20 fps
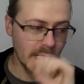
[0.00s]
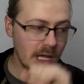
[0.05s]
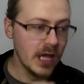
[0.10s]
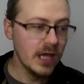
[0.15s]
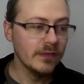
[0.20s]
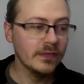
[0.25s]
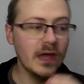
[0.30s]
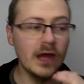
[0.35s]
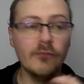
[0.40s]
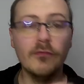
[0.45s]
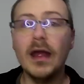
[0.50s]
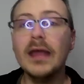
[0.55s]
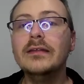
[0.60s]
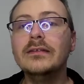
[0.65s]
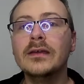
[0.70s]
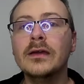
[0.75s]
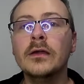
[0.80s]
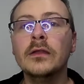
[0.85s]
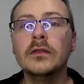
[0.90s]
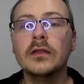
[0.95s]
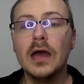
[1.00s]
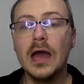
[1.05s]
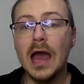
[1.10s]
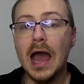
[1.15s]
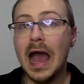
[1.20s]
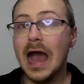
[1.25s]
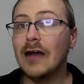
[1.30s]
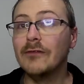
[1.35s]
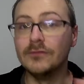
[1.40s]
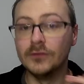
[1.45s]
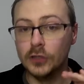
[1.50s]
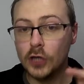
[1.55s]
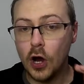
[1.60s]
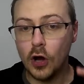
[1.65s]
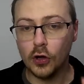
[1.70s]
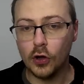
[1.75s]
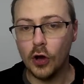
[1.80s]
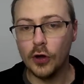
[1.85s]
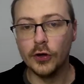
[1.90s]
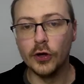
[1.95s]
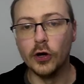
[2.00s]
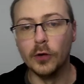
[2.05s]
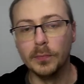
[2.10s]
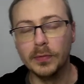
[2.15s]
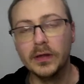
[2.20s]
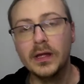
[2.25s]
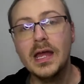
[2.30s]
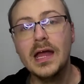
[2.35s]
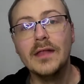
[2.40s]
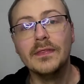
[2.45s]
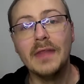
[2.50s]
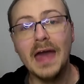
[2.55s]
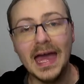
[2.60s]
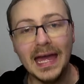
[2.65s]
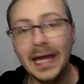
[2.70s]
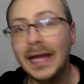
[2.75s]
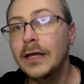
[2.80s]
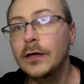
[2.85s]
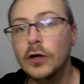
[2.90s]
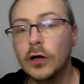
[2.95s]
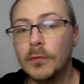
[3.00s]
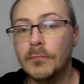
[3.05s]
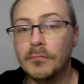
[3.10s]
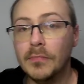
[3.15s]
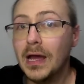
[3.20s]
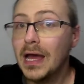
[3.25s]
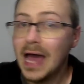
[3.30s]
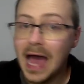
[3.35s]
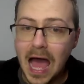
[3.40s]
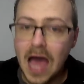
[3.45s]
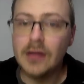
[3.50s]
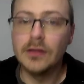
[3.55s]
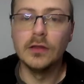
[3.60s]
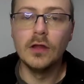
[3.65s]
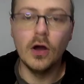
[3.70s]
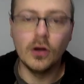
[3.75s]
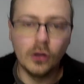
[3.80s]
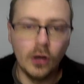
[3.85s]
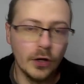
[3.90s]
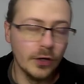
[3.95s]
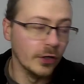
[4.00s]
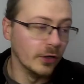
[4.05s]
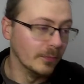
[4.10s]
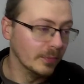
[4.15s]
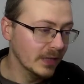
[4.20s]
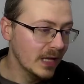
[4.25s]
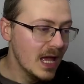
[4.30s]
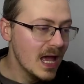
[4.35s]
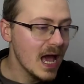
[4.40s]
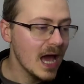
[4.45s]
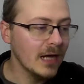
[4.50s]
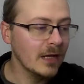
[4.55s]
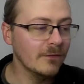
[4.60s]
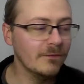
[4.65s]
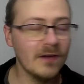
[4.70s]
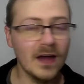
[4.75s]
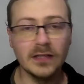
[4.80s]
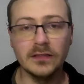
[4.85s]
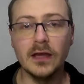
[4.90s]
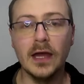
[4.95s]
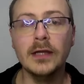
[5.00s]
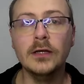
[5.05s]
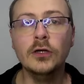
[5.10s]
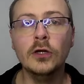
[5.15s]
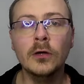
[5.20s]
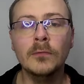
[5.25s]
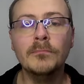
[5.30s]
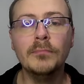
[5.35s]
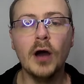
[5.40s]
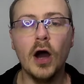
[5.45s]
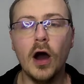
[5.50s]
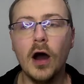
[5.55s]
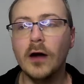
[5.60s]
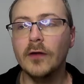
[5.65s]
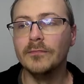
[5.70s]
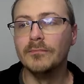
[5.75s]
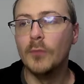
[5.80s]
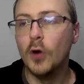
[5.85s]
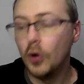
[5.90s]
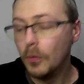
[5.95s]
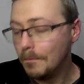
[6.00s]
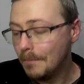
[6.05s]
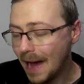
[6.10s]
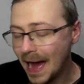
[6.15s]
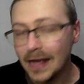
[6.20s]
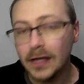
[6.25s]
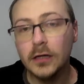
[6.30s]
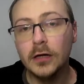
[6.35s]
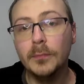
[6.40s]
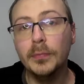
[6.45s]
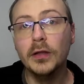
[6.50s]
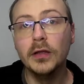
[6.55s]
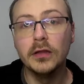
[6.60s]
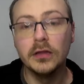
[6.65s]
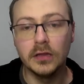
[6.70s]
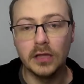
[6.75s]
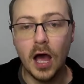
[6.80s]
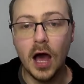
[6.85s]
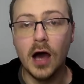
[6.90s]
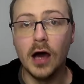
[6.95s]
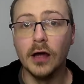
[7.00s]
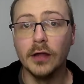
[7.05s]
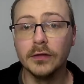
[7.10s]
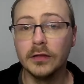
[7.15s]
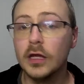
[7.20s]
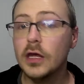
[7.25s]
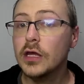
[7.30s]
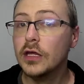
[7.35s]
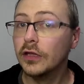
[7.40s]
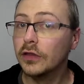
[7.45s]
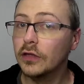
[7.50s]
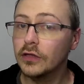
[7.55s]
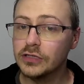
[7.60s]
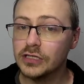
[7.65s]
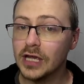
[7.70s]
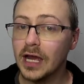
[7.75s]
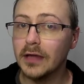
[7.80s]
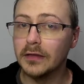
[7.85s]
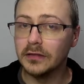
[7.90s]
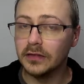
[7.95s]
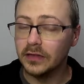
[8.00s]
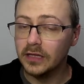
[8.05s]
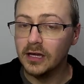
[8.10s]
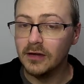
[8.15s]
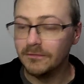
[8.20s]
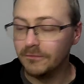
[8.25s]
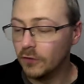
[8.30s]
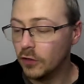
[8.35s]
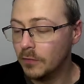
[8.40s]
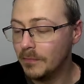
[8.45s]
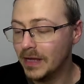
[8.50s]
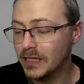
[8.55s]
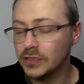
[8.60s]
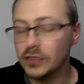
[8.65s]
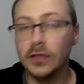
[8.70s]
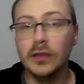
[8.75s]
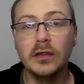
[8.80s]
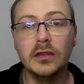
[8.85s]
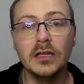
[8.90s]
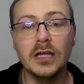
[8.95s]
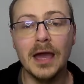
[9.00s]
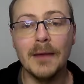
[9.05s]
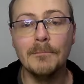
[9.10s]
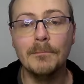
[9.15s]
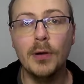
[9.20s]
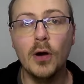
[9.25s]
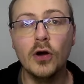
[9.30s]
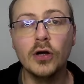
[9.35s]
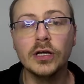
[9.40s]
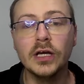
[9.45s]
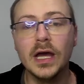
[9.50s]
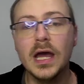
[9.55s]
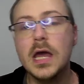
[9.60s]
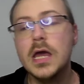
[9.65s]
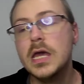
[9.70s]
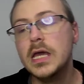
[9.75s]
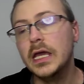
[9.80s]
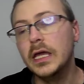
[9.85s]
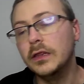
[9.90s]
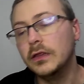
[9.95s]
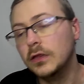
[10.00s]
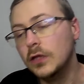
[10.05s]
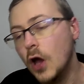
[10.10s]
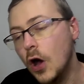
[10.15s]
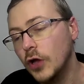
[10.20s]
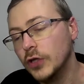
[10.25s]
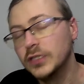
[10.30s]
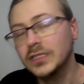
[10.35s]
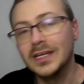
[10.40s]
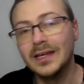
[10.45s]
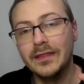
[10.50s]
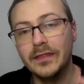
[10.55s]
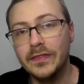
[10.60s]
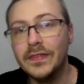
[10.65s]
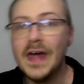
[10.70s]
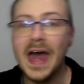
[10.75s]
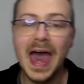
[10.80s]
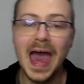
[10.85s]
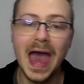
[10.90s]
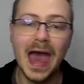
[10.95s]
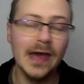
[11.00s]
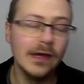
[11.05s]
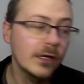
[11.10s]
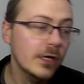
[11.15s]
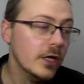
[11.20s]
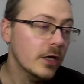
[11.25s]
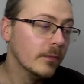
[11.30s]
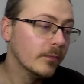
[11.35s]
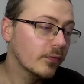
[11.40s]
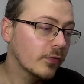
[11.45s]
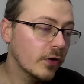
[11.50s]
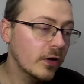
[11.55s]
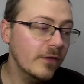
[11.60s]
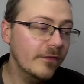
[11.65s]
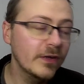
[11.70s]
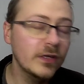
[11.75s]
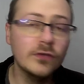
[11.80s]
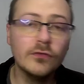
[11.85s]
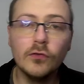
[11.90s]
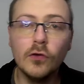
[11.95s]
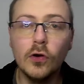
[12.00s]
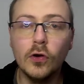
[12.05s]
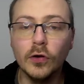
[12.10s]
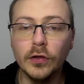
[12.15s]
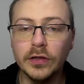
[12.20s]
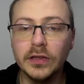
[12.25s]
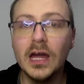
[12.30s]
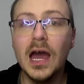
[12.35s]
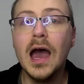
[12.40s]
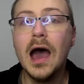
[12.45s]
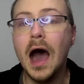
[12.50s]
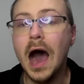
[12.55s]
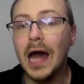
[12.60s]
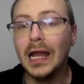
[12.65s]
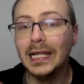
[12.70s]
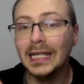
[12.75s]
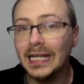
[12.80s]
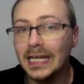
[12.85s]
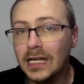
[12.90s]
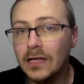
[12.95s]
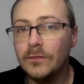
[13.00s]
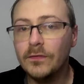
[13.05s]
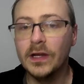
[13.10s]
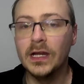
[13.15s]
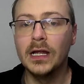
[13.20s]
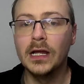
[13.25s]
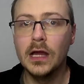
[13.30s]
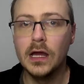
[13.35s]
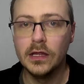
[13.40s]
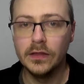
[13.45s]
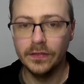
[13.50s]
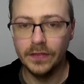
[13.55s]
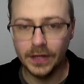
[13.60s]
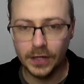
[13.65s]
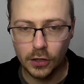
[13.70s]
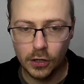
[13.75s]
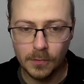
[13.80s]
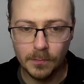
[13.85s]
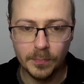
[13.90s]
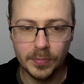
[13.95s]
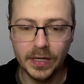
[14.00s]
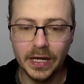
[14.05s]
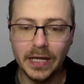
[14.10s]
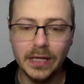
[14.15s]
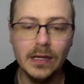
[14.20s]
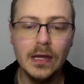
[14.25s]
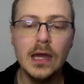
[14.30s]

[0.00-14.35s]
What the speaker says: Their ratings have not gone up. Their income has not gone up. And in fact, a number of more bankable stars, such as the aforementioned CM Punk, is not there. Proven draws are leaving the company.